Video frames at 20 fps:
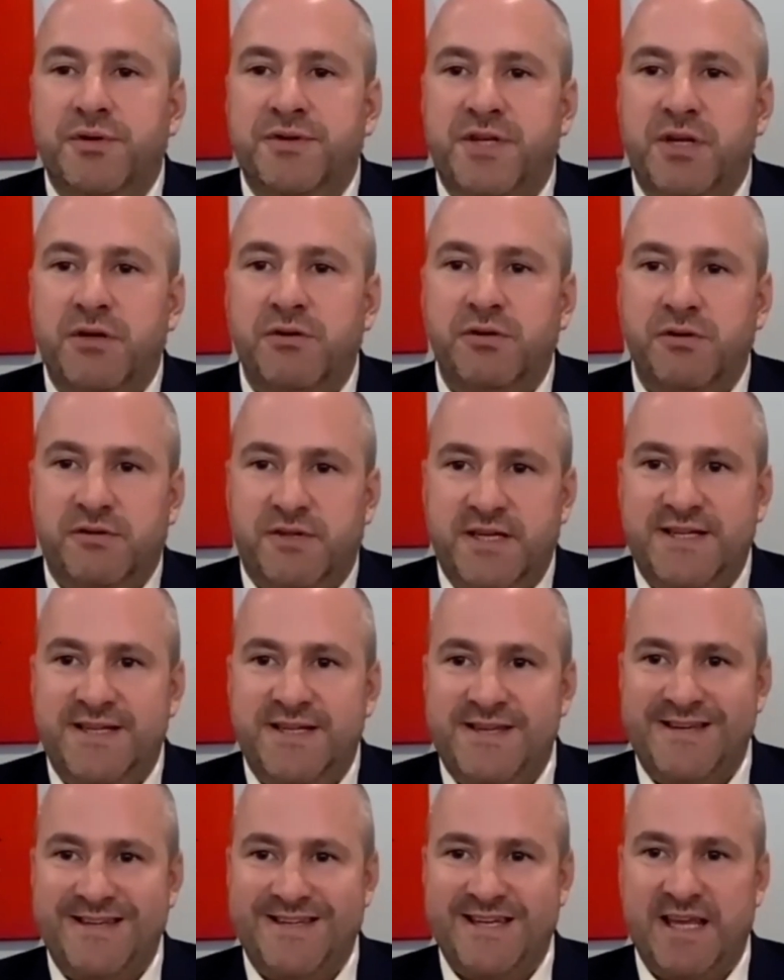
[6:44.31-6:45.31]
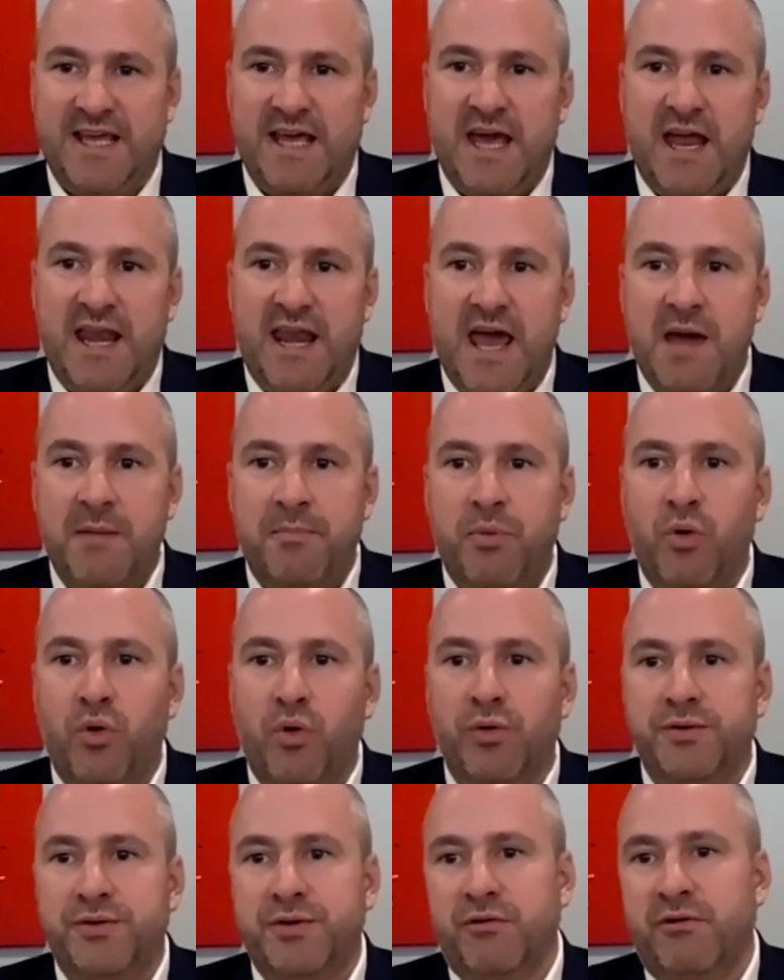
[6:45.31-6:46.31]
social distancing at an
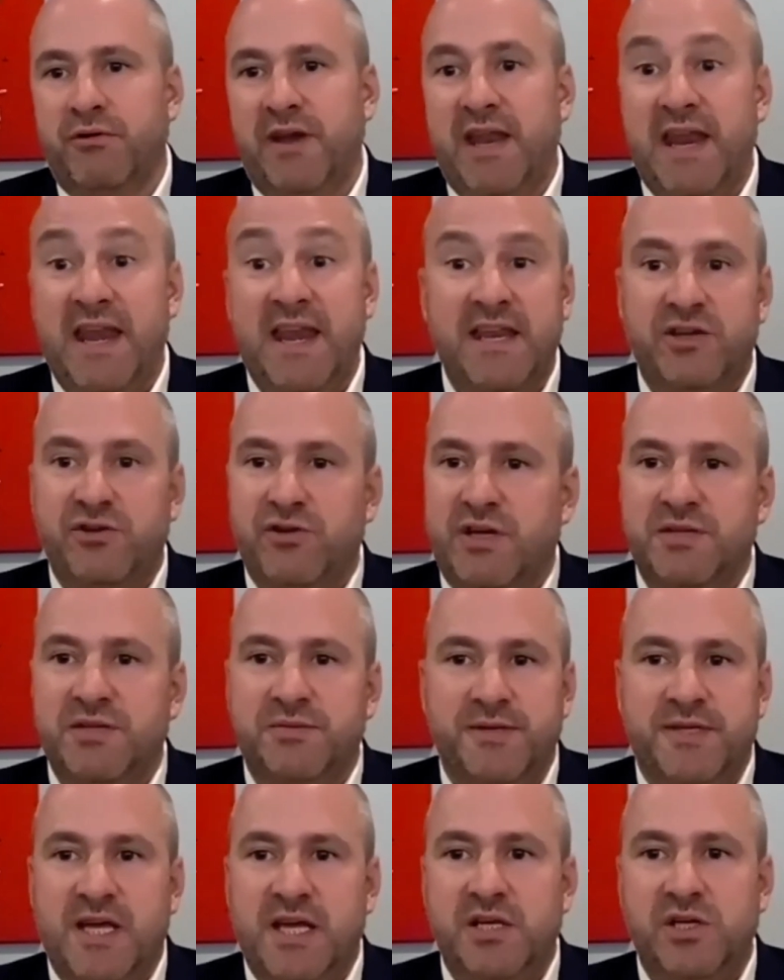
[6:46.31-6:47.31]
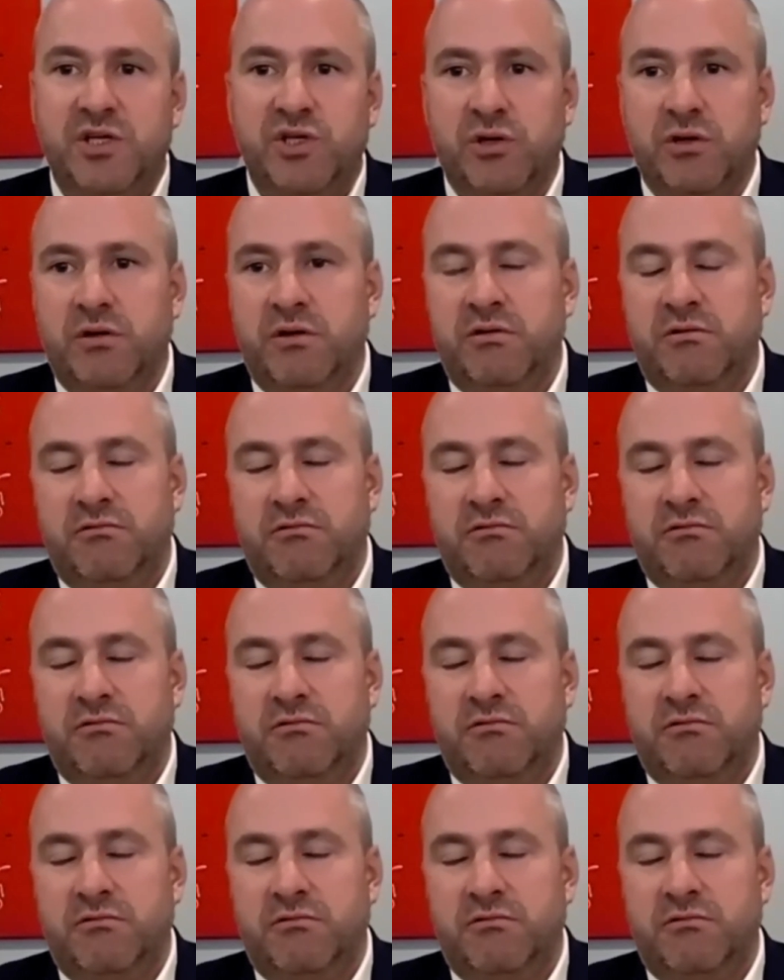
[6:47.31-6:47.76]
airport or in any transportation